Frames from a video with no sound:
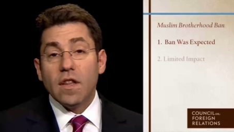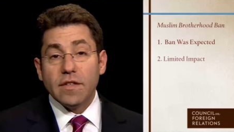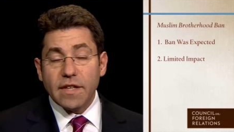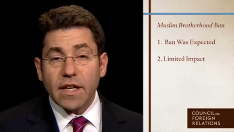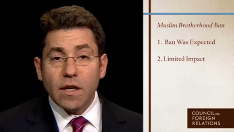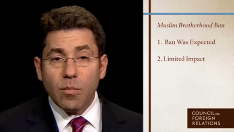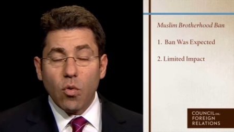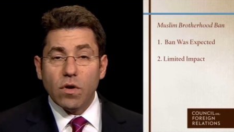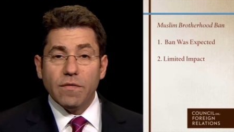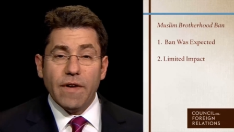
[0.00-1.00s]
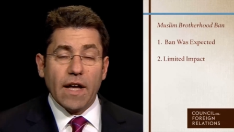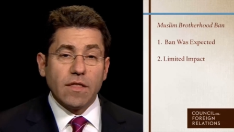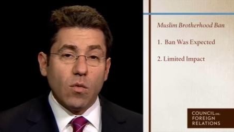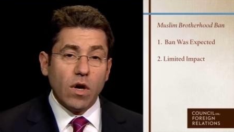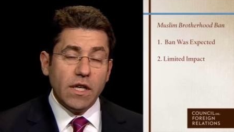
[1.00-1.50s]
The second important fact
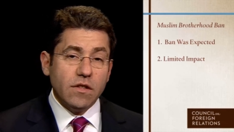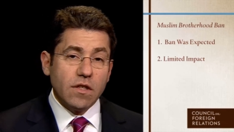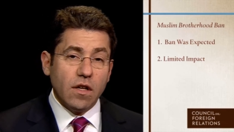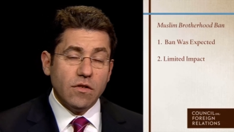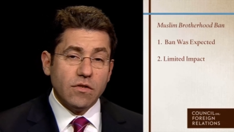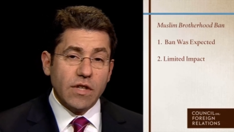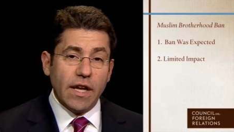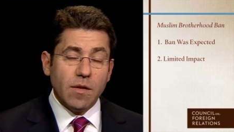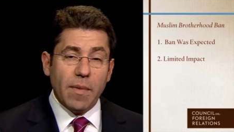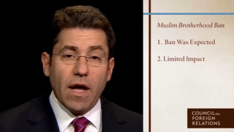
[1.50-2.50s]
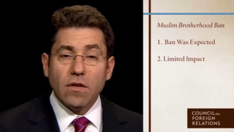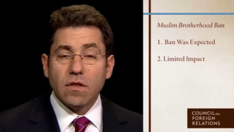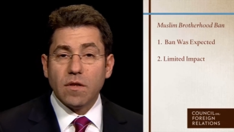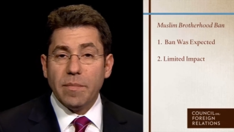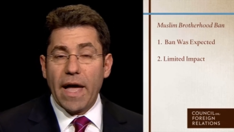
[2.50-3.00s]
that one needs to understand about
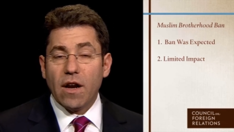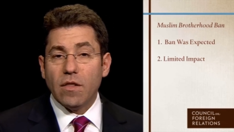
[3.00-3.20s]
the ban on